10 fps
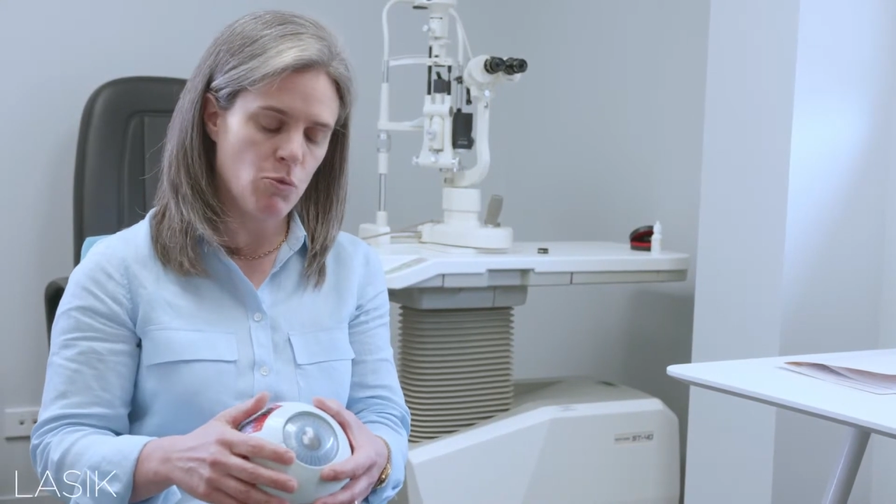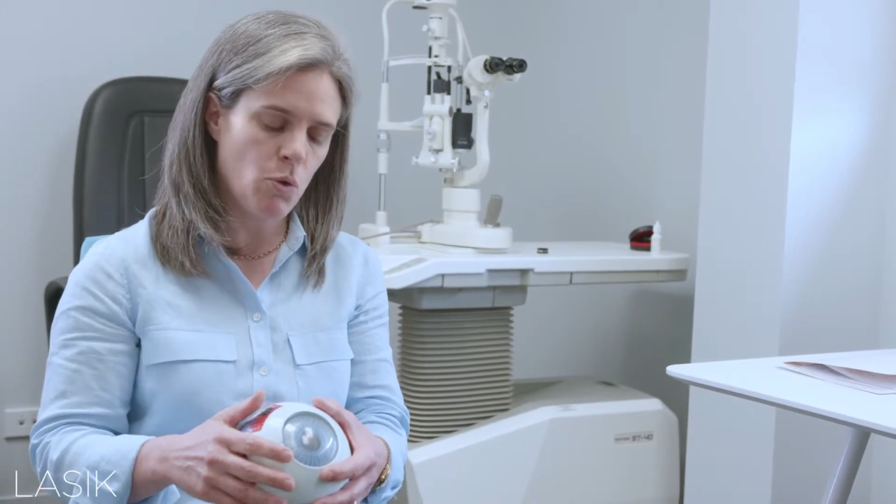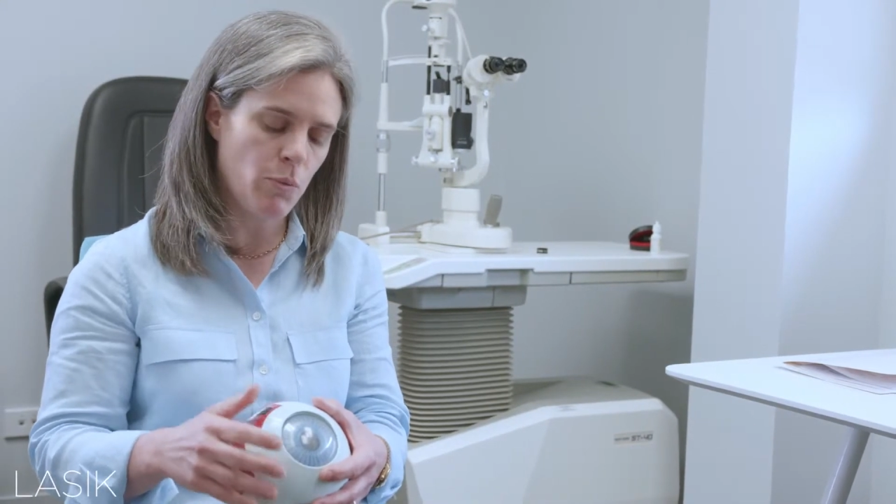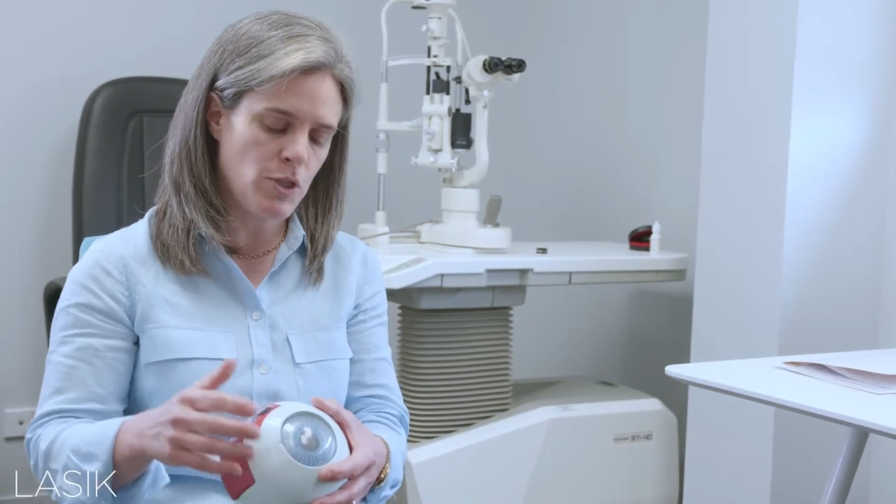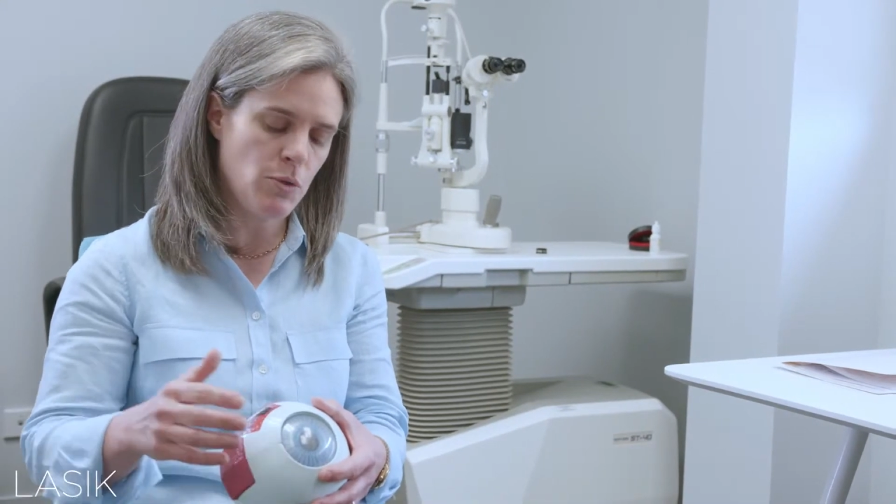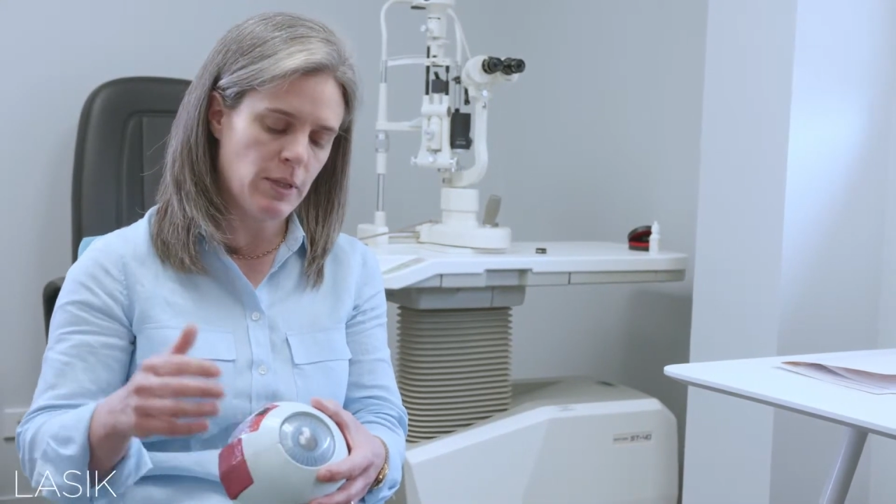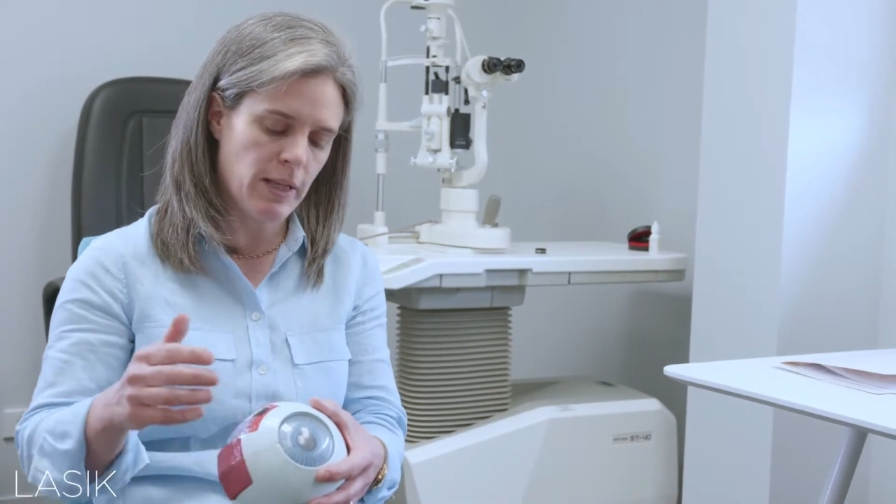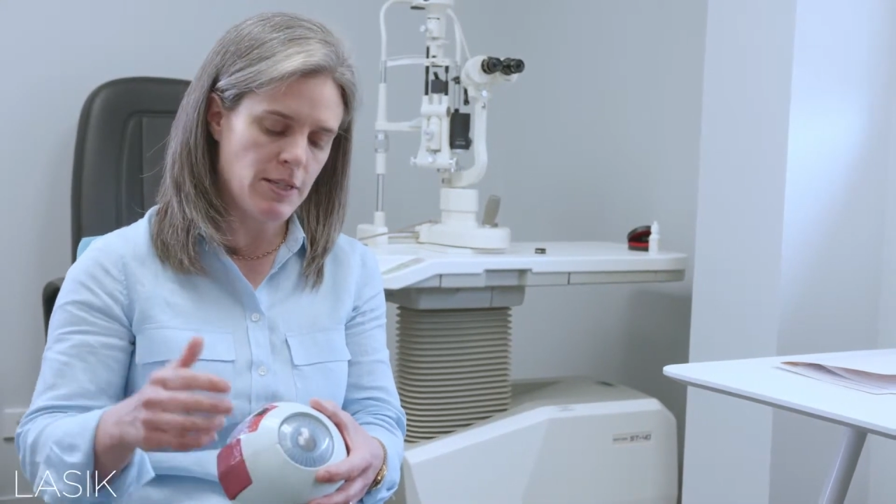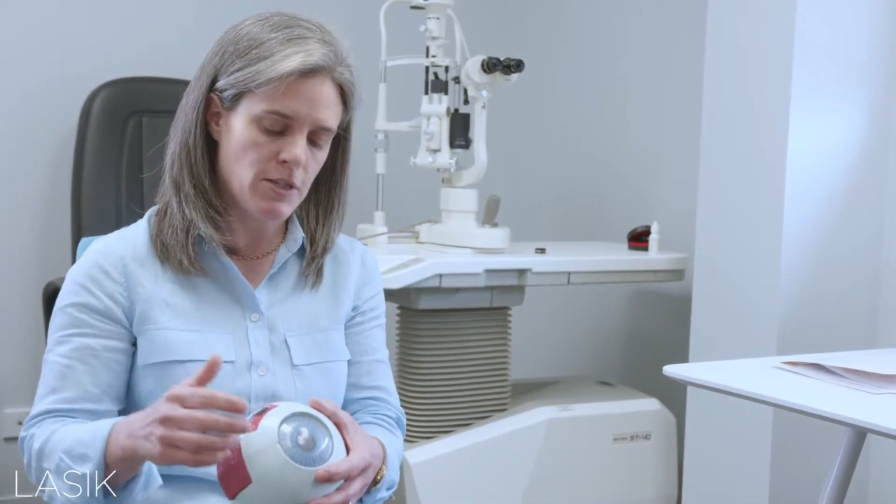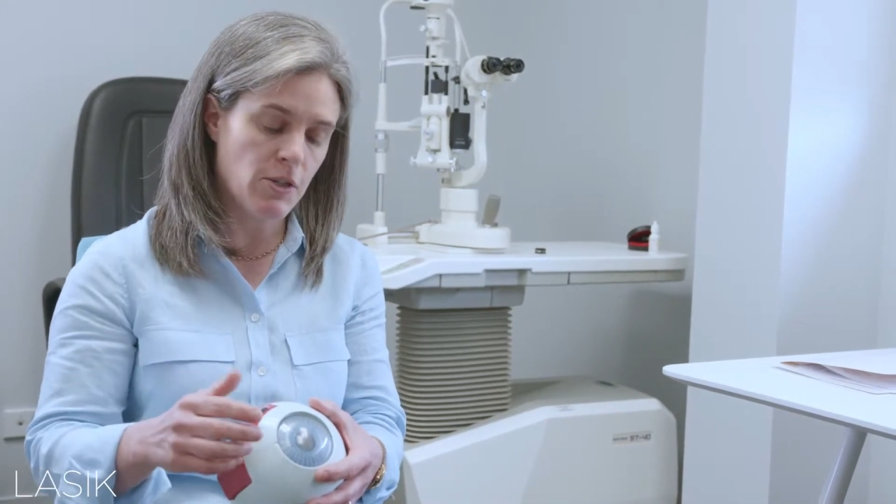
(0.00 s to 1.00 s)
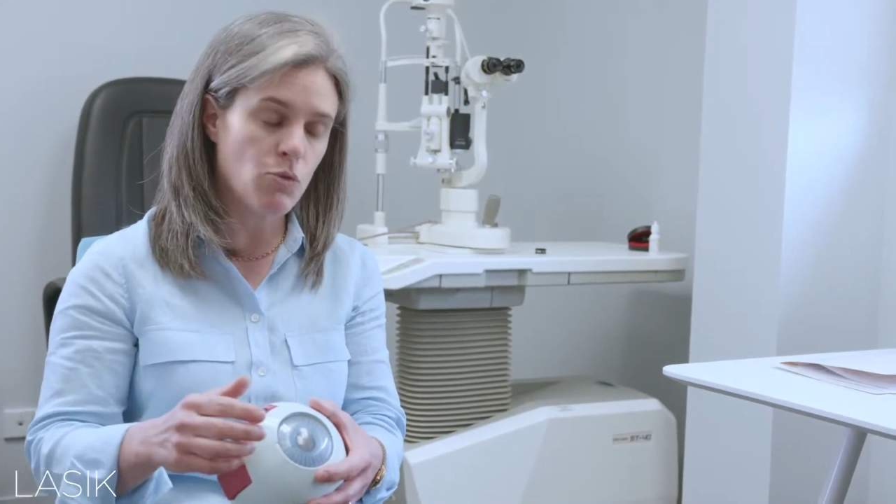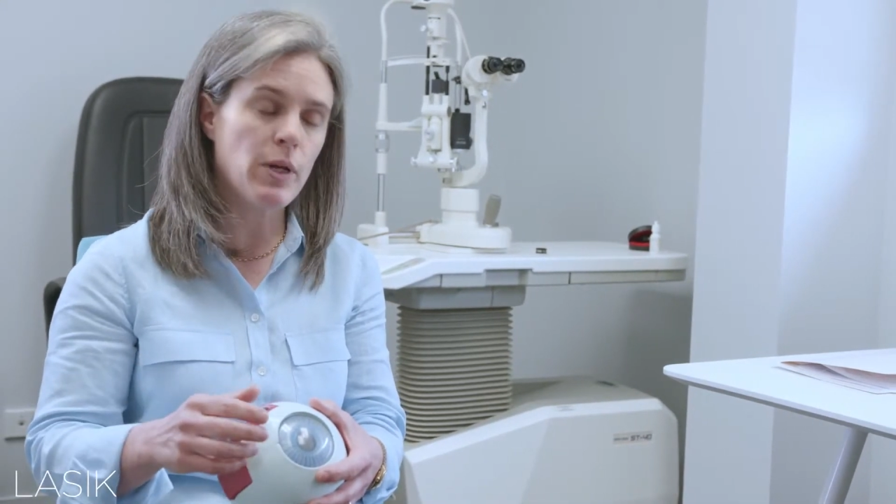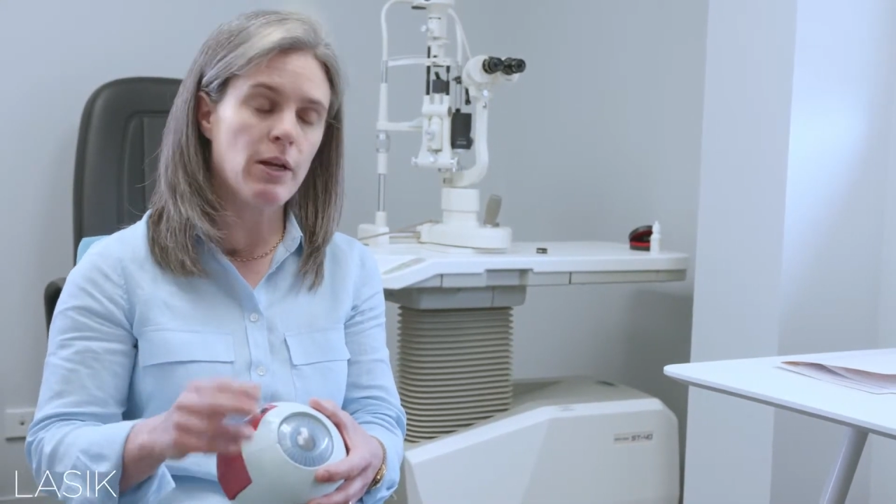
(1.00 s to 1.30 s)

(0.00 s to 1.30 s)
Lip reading: And what we do with LASIK is we